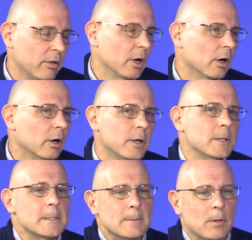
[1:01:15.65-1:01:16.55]
there.
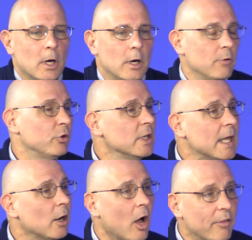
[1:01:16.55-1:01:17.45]
Uh, if we can
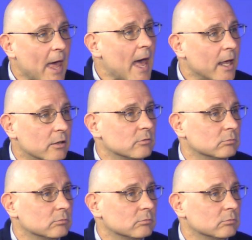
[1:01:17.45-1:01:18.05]
get all that